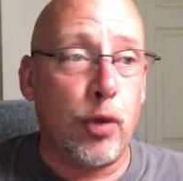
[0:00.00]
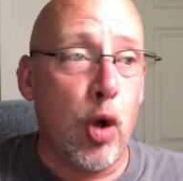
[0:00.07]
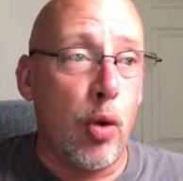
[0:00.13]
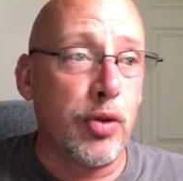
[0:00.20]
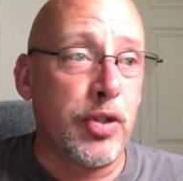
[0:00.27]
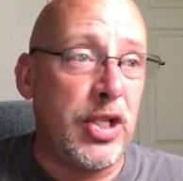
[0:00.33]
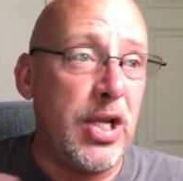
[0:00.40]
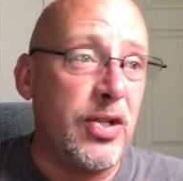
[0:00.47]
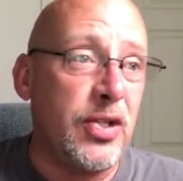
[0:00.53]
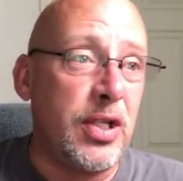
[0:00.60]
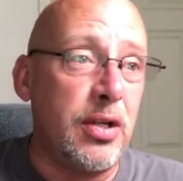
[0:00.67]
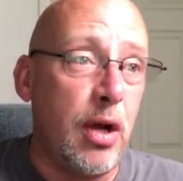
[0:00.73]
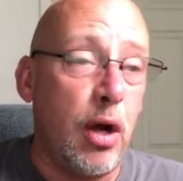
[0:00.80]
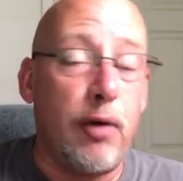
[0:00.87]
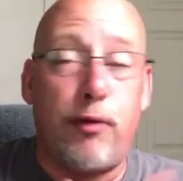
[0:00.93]
cold
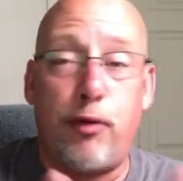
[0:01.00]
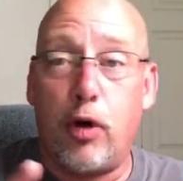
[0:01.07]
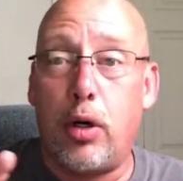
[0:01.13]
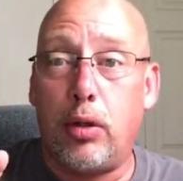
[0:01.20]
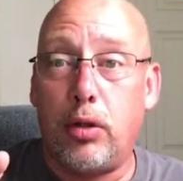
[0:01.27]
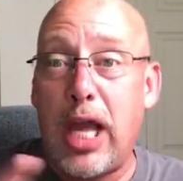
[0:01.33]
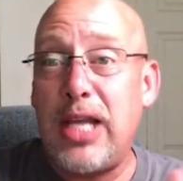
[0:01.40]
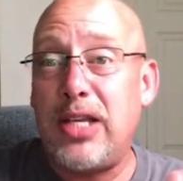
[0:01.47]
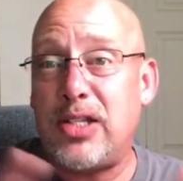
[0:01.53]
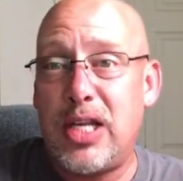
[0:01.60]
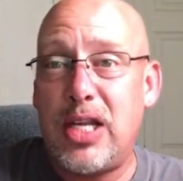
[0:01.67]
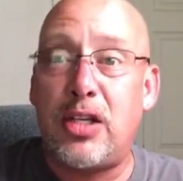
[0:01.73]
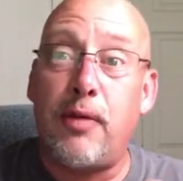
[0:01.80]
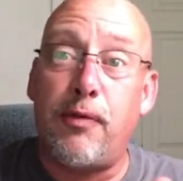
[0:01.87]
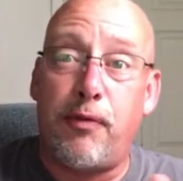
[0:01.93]
season or for late
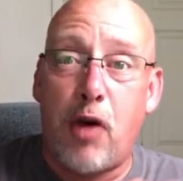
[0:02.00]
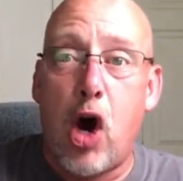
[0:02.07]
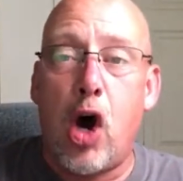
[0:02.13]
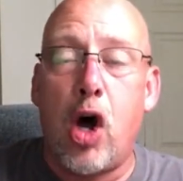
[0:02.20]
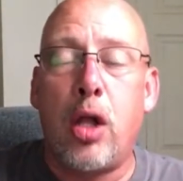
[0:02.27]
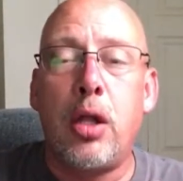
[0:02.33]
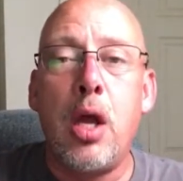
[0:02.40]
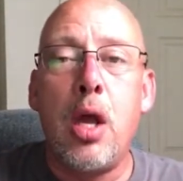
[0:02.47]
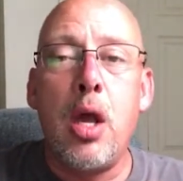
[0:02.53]
season fall.